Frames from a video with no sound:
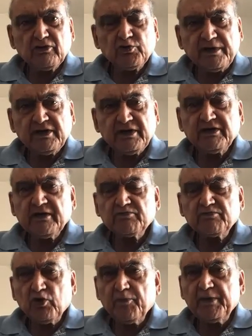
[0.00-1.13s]
10 or 20
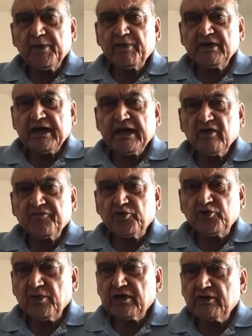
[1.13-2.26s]
times more people die
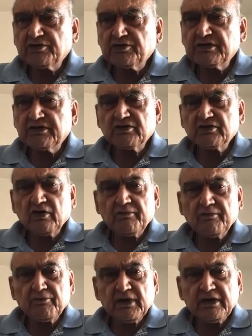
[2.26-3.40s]
of tuberculosis
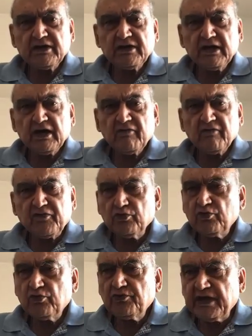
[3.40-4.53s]
or malaria,
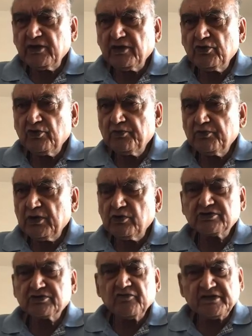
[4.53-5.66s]
flu, dengue,
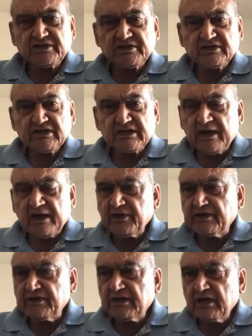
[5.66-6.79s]
a host of diseases,
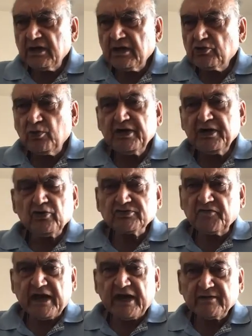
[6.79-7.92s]
diabetes.
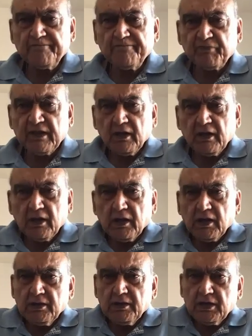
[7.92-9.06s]
Nobody talks of that.
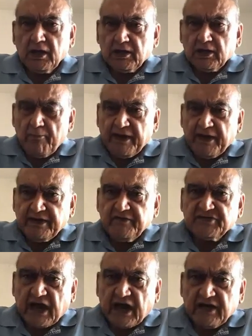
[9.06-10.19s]
A
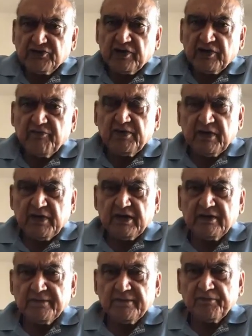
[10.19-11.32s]
comparative chart should have
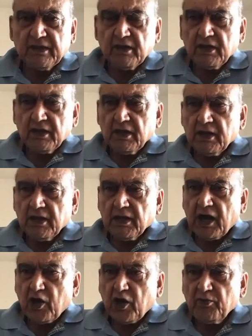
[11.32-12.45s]
been made.
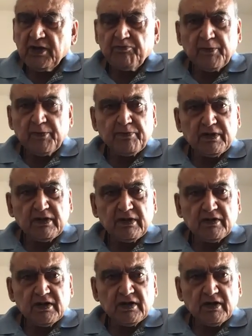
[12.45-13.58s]
How many
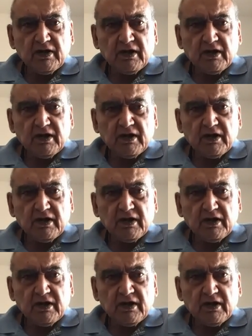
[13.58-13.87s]
people